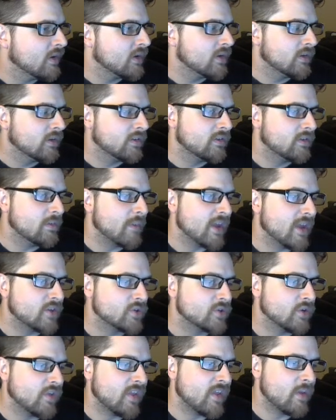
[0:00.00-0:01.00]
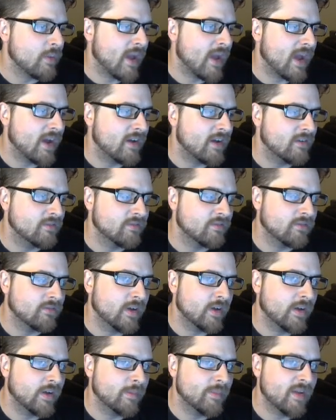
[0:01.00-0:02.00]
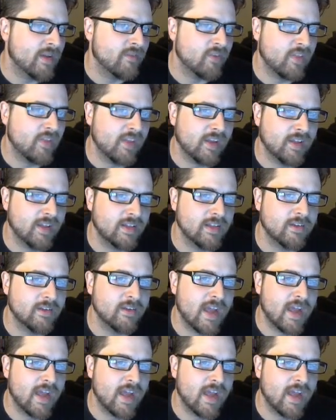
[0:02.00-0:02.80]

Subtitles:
to make sure that you have everything cleared out